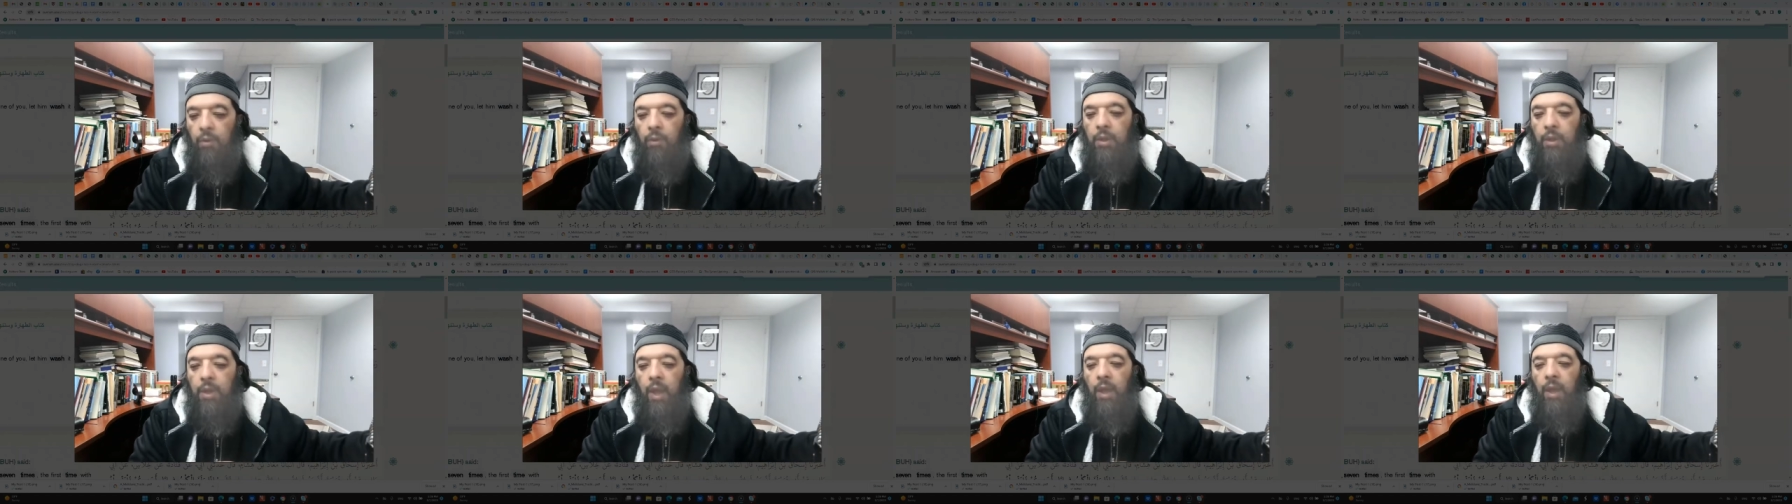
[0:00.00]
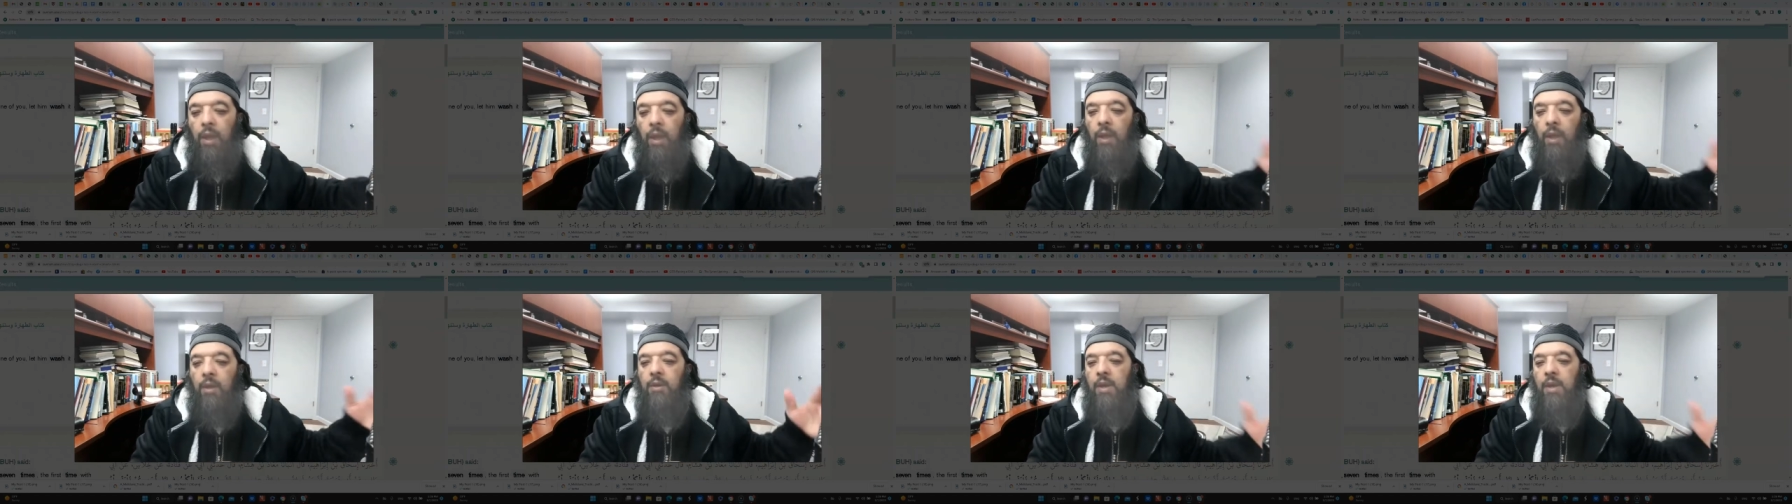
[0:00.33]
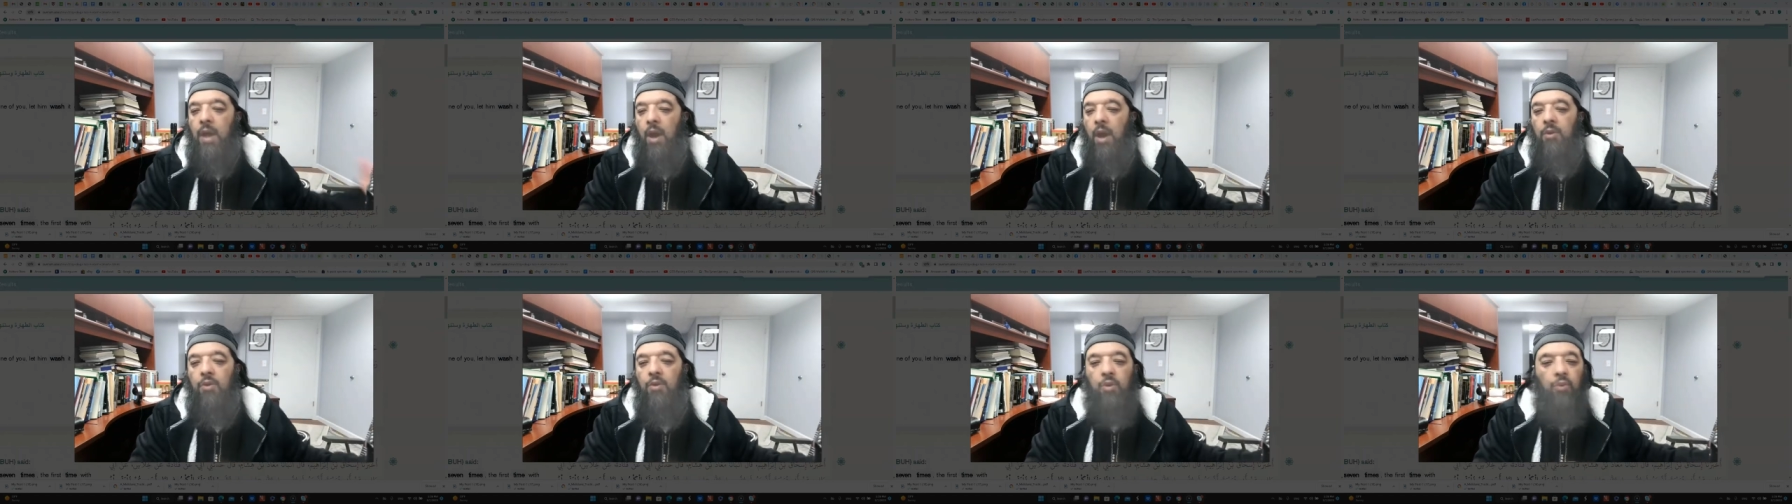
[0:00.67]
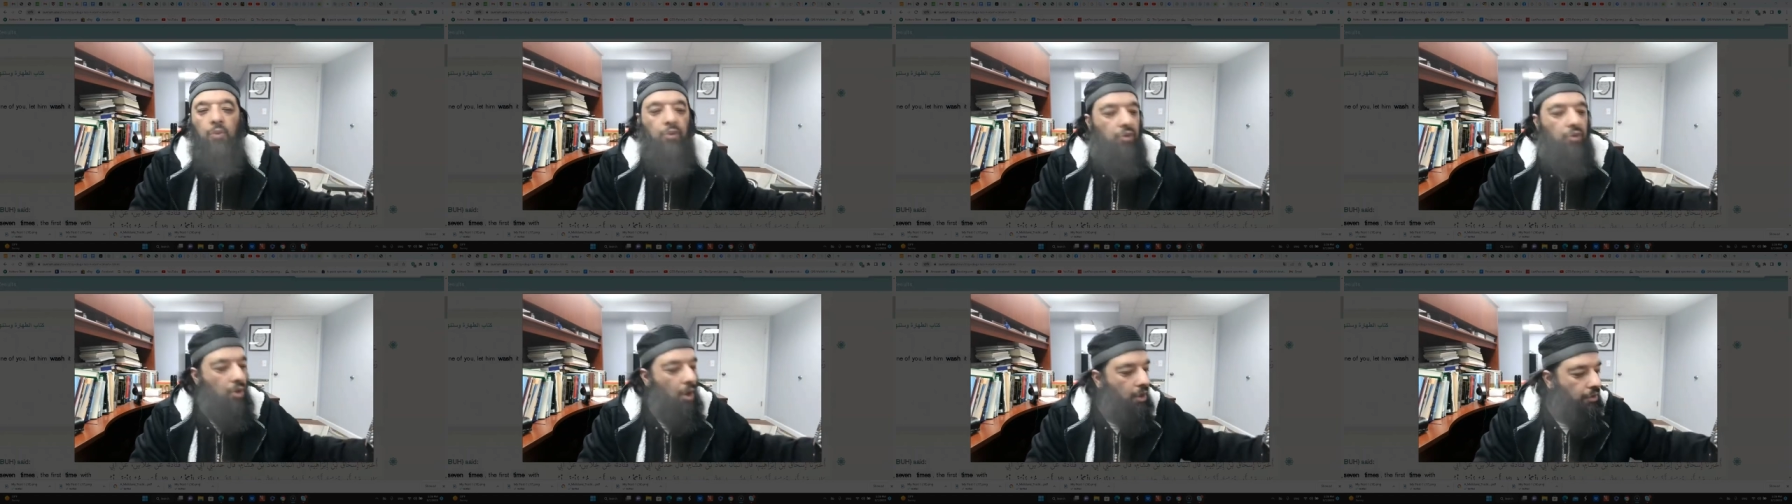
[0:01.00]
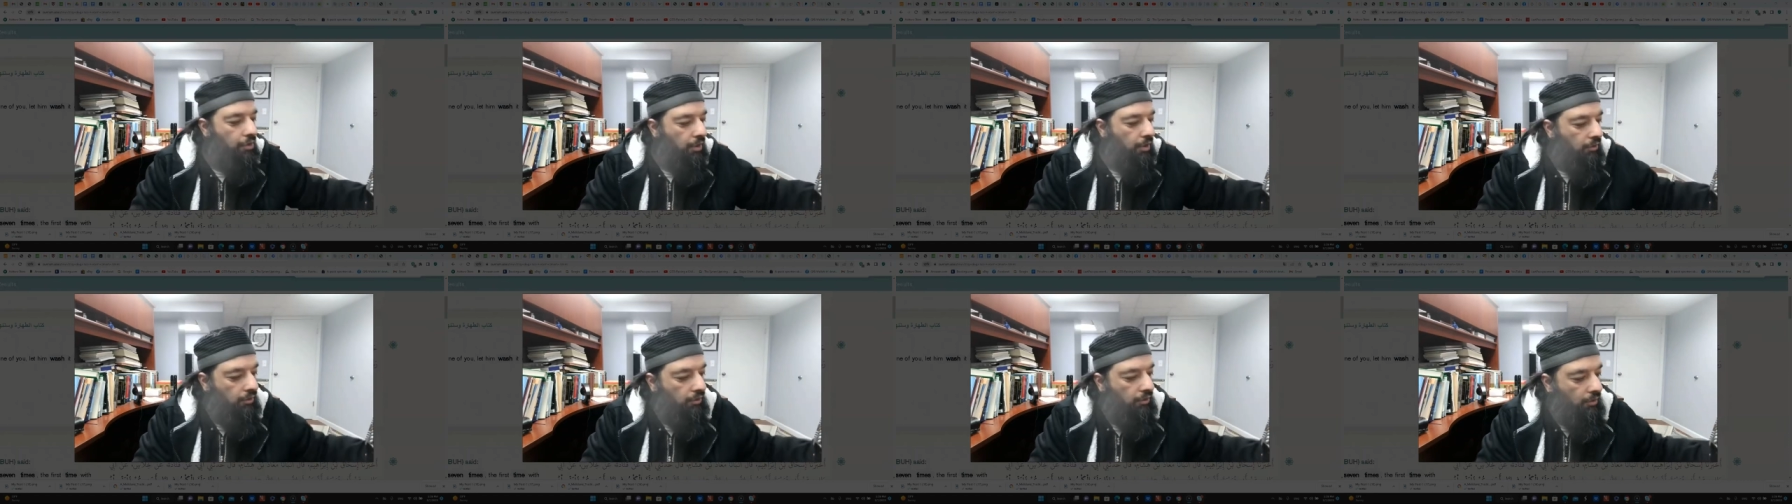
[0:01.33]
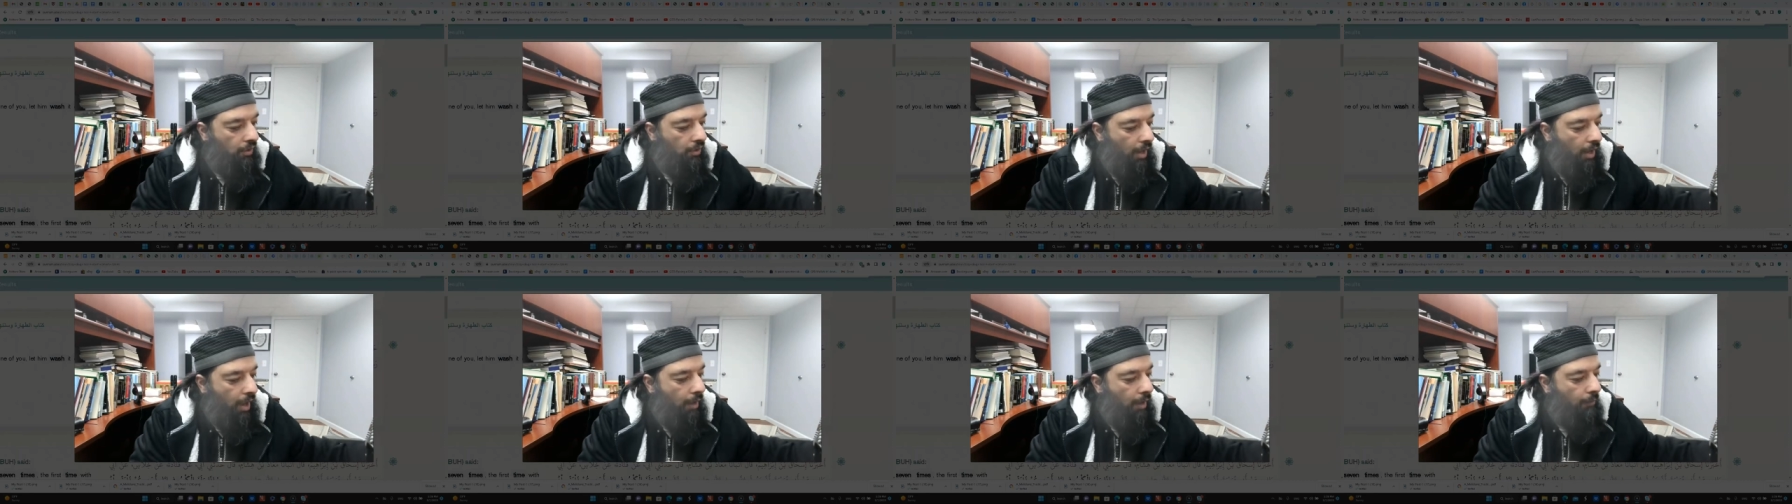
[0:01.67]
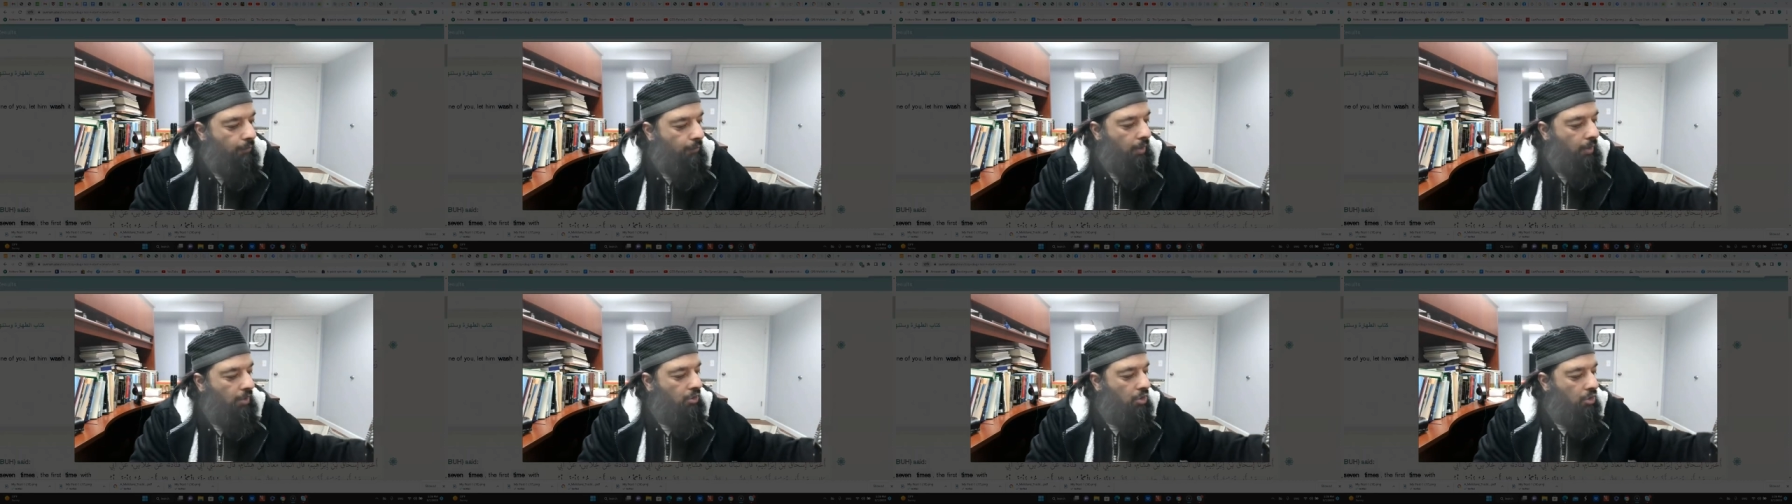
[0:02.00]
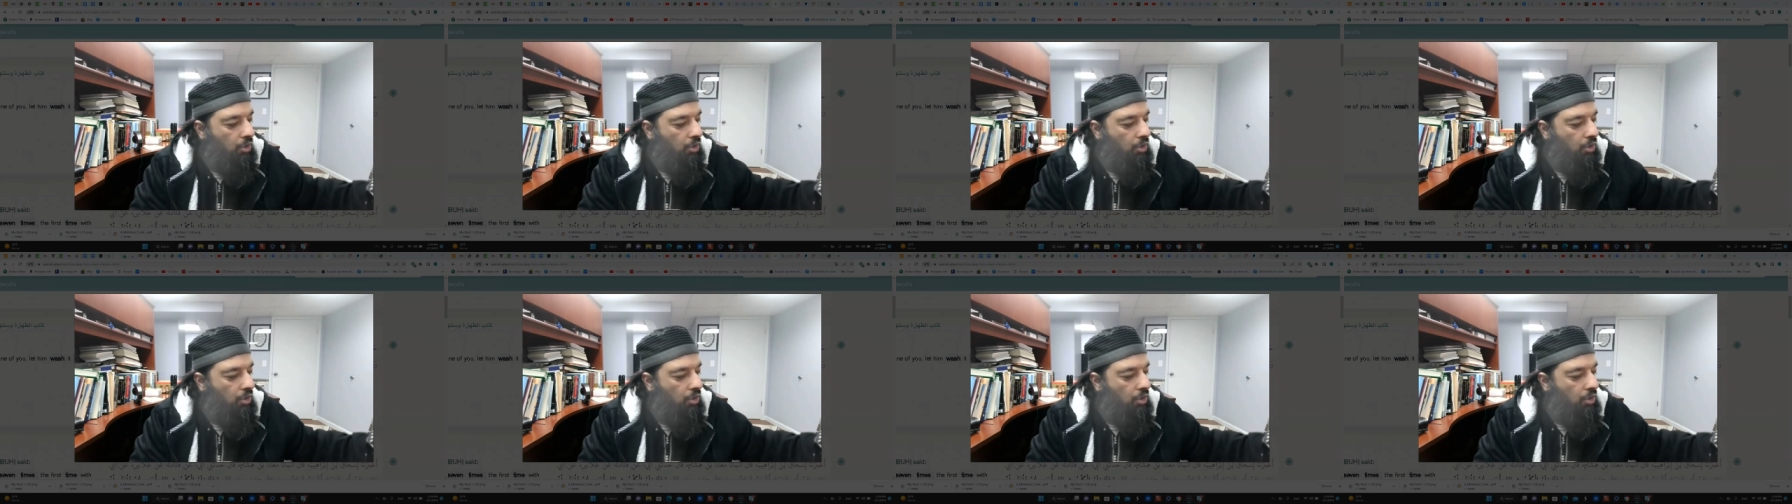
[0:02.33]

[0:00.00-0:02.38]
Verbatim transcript: Okay? Now you saw this happen,